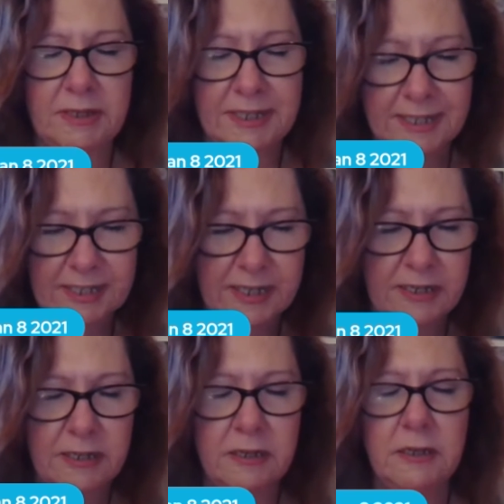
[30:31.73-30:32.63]

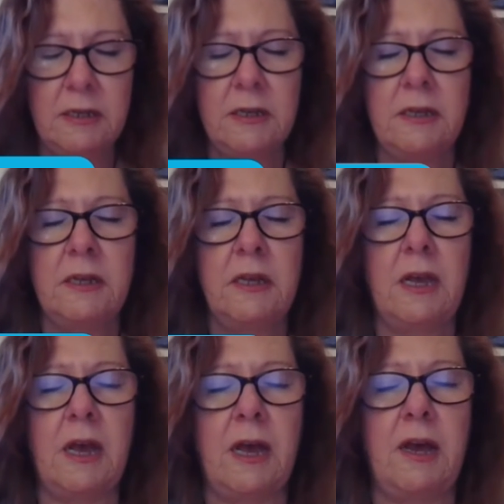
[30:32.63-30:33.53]
dizzy.
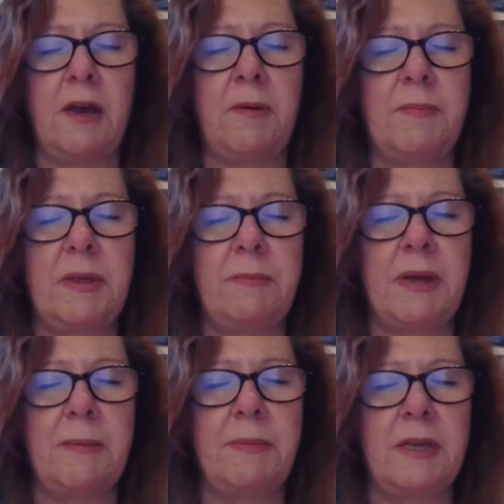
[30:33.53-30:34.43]
It
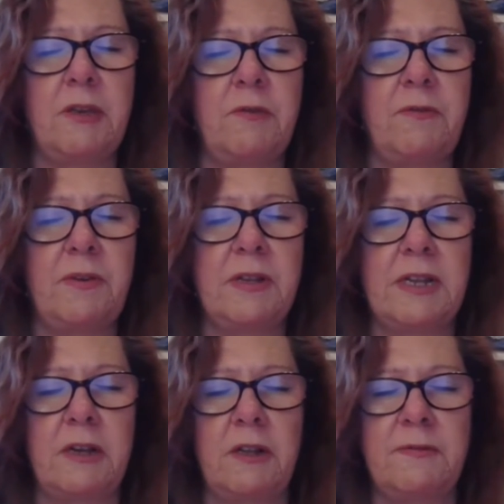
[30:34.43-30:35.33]
might make you feel
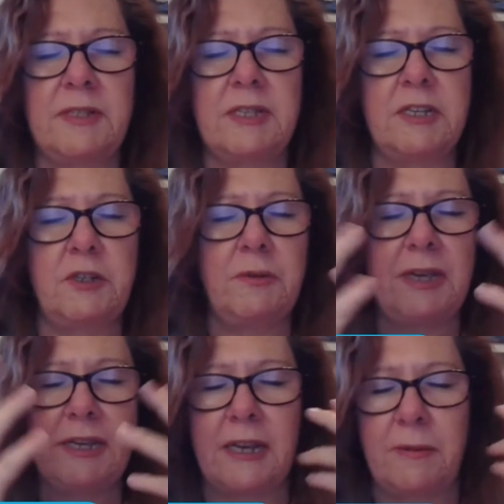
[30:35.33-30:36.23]
like all of a sudden you
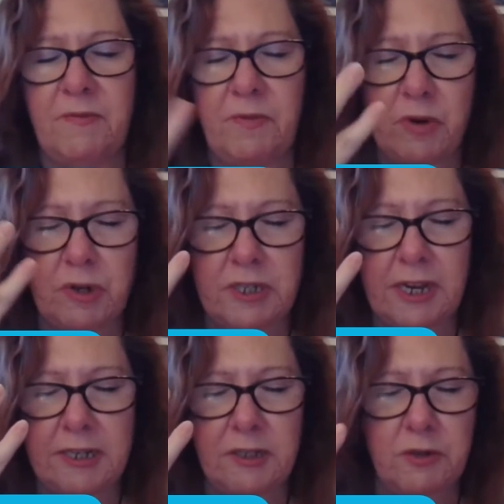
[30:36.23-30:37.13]
hit a
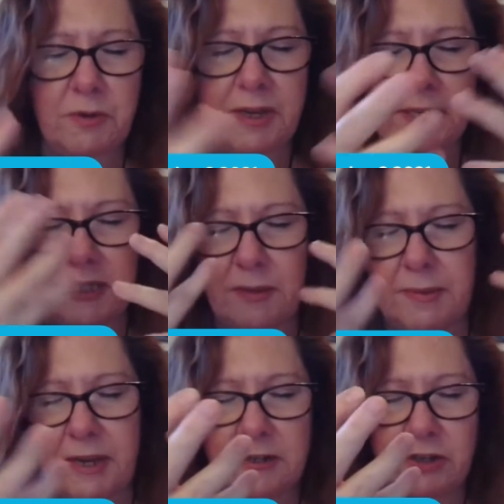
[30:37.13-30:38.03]
vortex or you hit
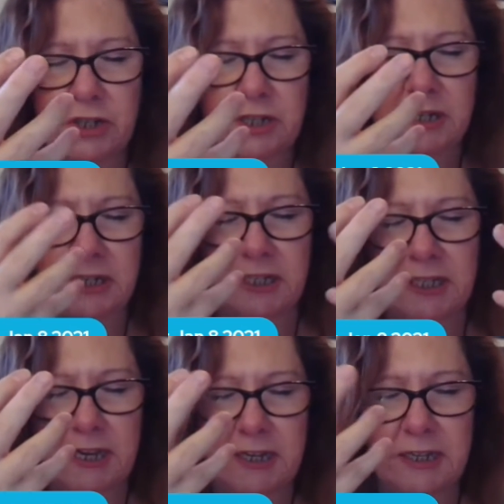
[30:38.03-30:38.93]
some energy and it's
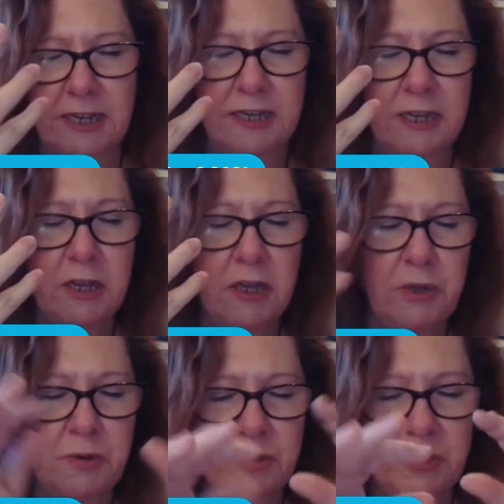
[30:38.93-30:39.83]
kind of like
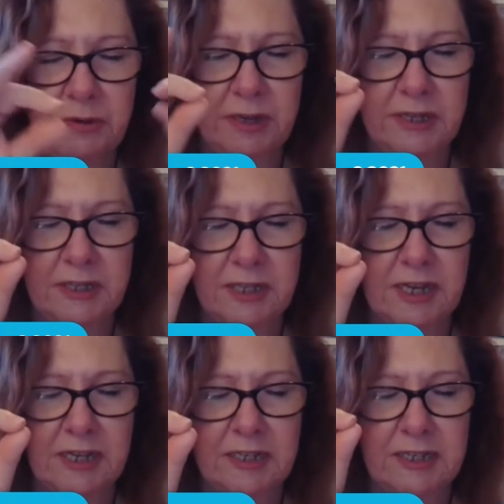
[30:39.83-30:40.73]
you get
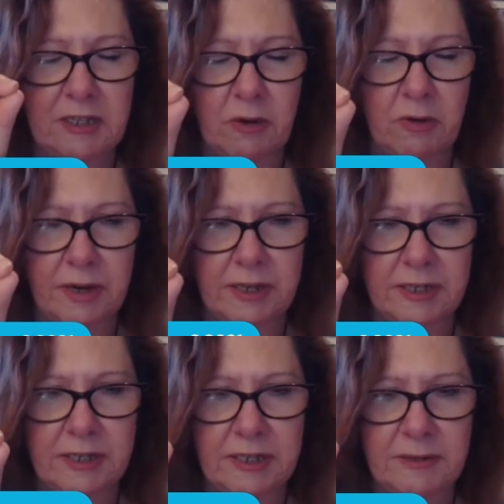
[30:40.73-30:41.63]
slightly
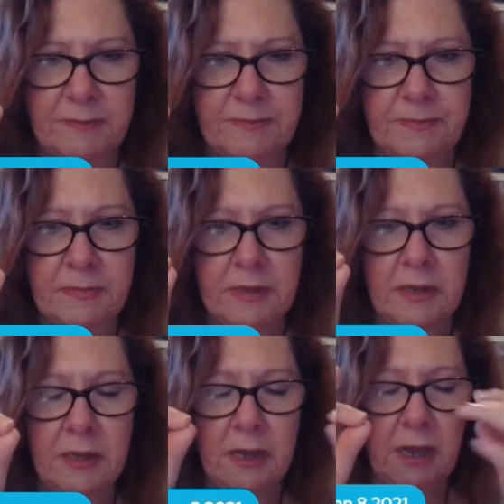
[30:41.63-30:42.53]
disoriented.
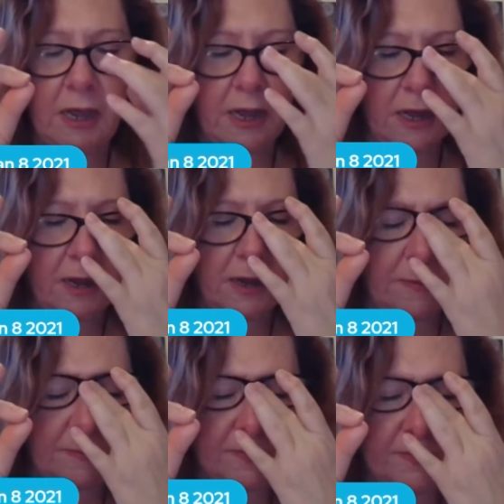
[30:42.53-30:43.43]

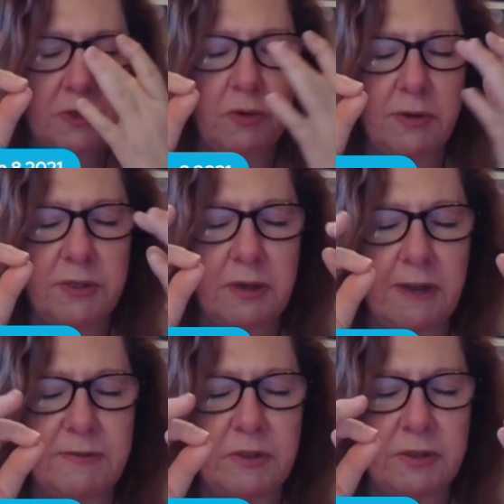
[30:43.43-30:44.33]
You also
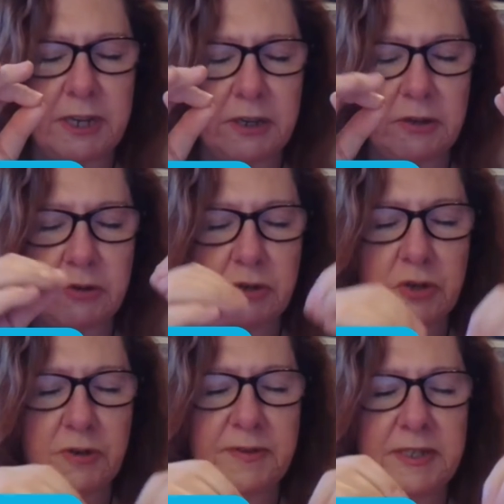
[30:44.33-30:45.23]
have to look at your
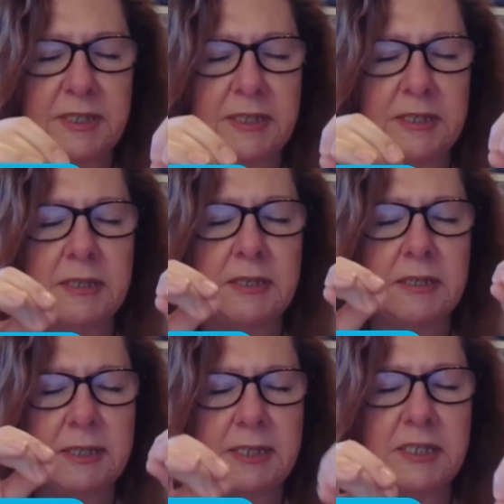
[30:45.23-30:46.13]
nervous
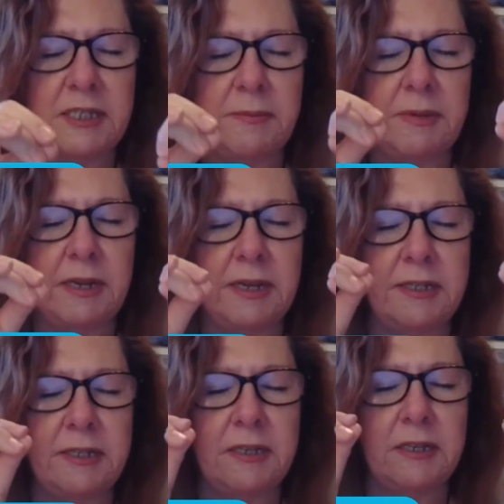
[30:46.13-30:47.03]
system
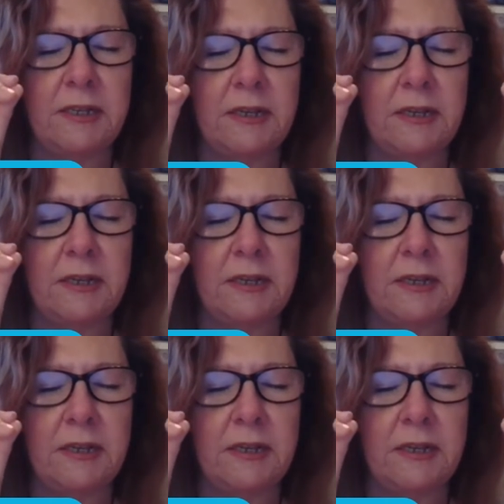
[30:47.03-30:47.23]
and